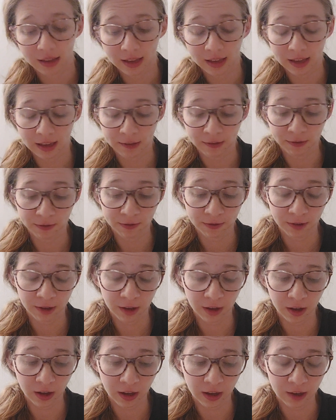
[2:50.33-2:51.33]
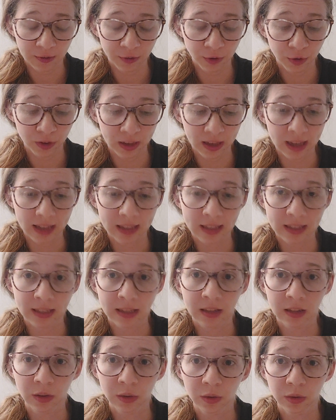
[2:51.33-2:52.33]
if you take it as
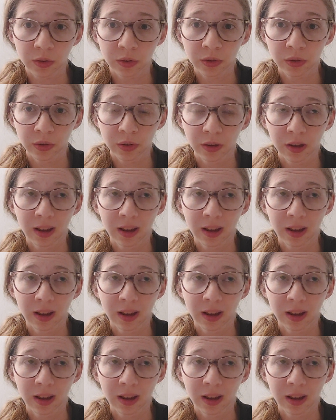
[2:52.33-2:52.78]
an adult.